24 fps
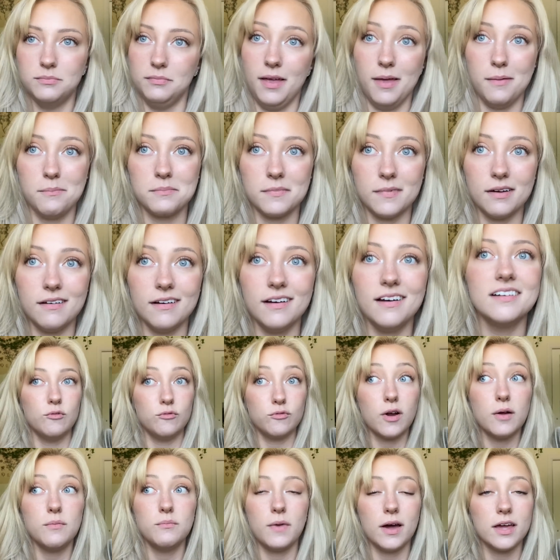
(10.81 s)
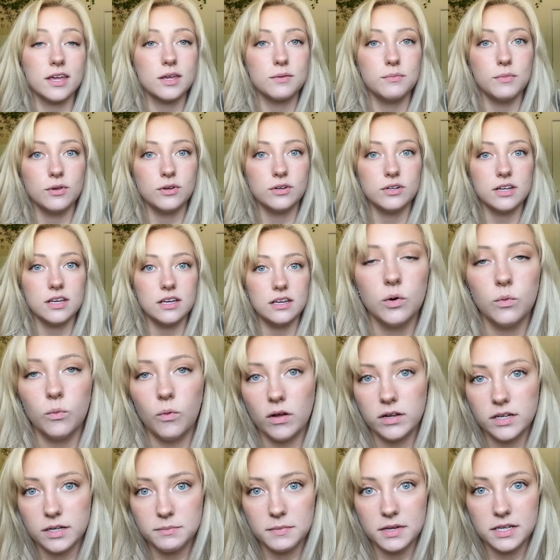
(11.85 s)
members from my community
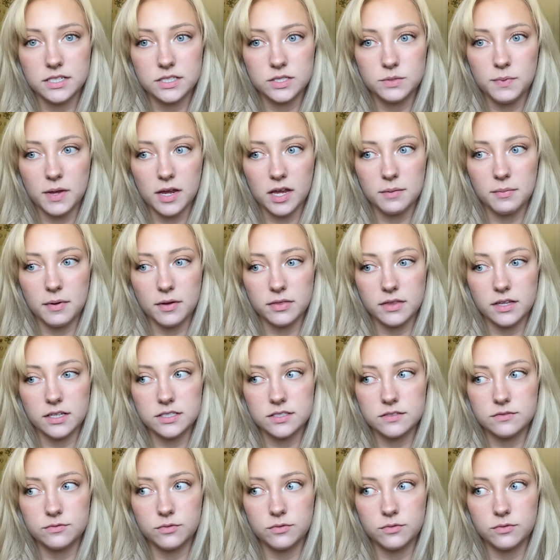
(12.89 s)
wanting me to speak about this